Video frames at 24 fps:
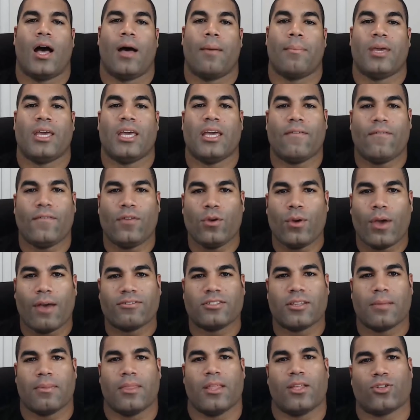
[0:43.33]
If you have
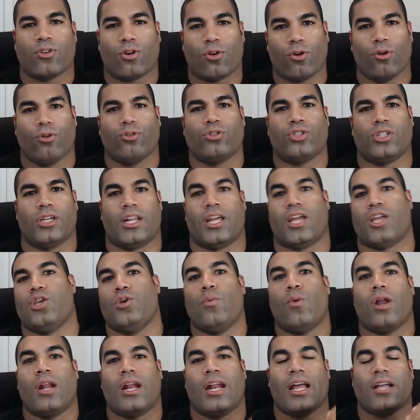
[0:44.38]
something that's urgent and you
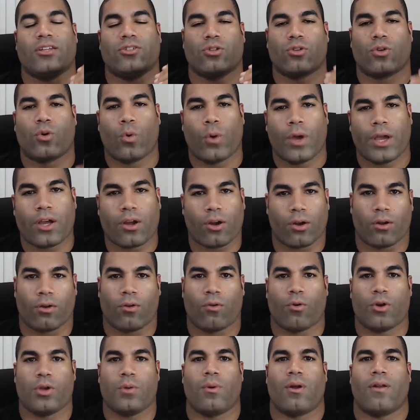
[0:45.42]
want it answered quicker,
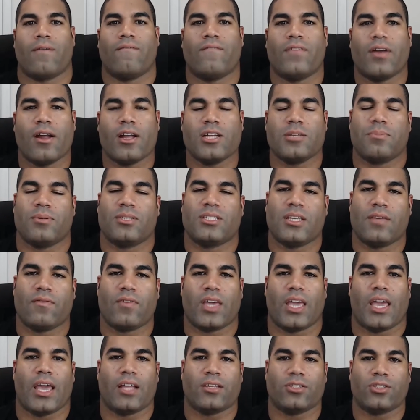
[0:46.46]
or you want a very specific
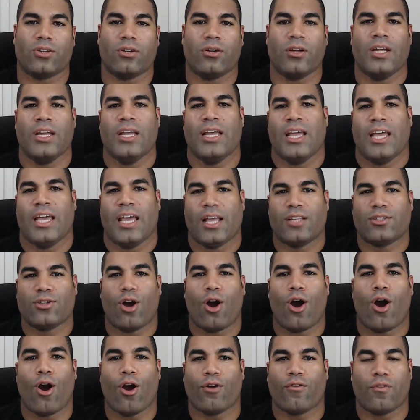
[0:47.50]
answer, it's
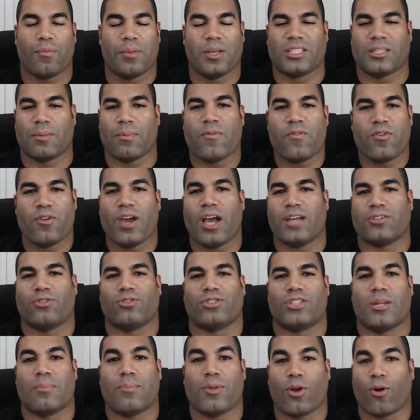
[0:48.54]
hard for me. Some of you guys are
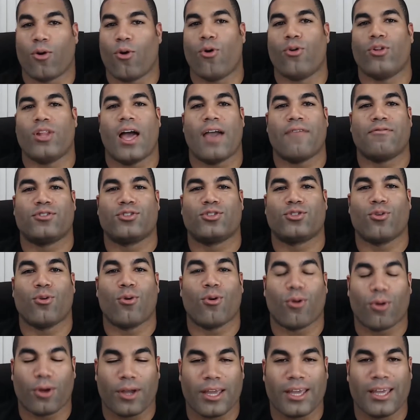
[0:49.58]
sending me your whole life
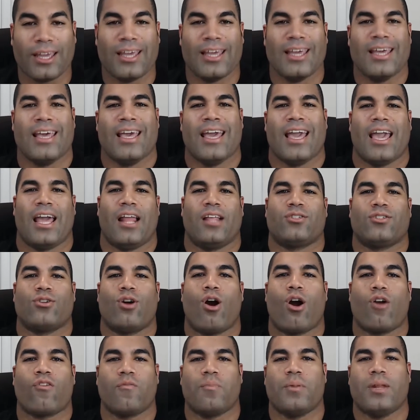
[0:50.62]
story, and it's
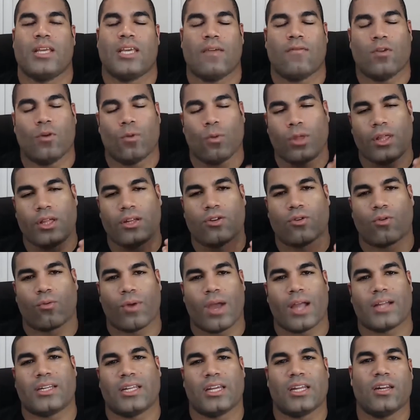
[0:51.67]
hard for me to give you really
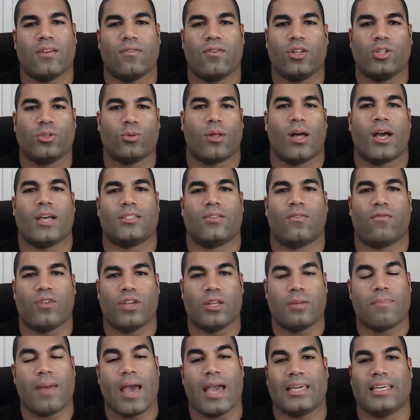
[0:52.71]
direct, individualized
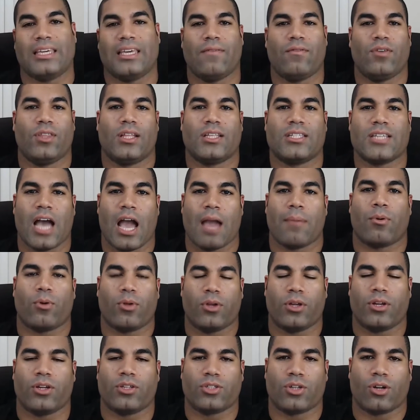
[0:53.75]
feedback and give you the time it really
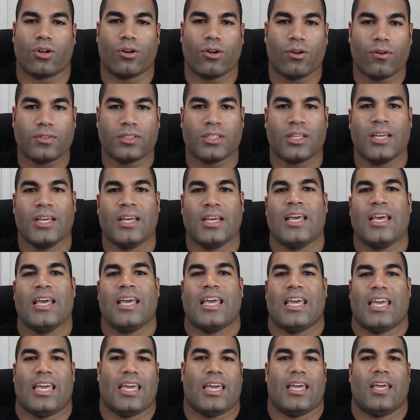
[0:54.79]
deserves
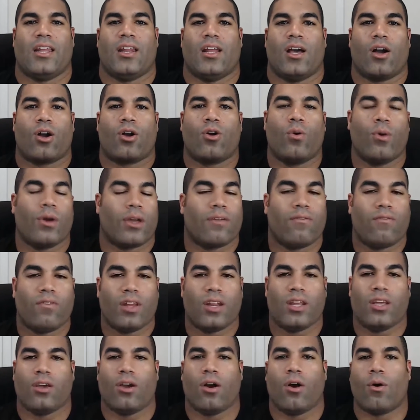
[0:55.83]
in a quick
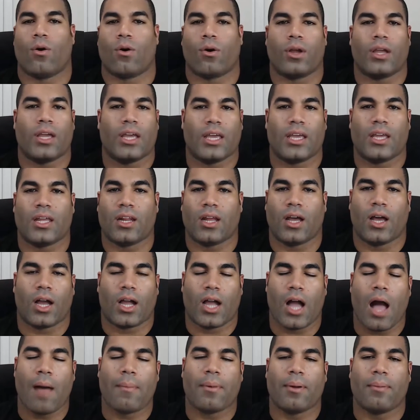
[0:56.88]
video or in a
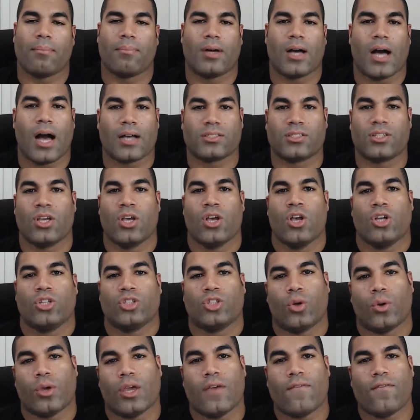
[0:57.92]
comment box.
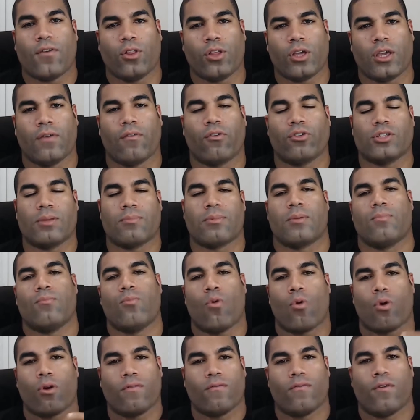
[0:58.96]
So if you're looking for something
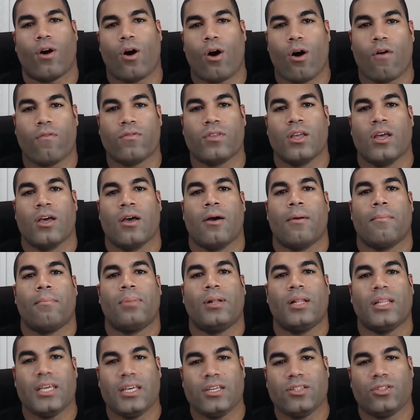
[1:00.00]
more involved,
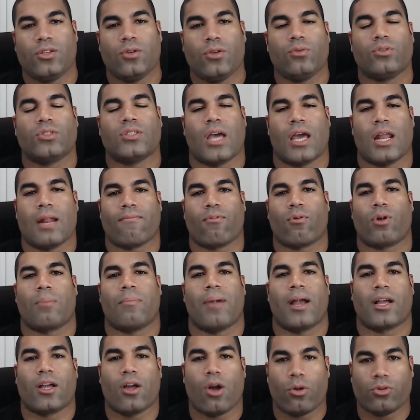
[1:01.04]
please do sign up for one of my
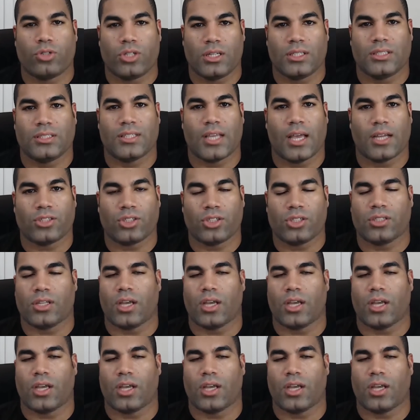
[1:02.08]
coaching sessions.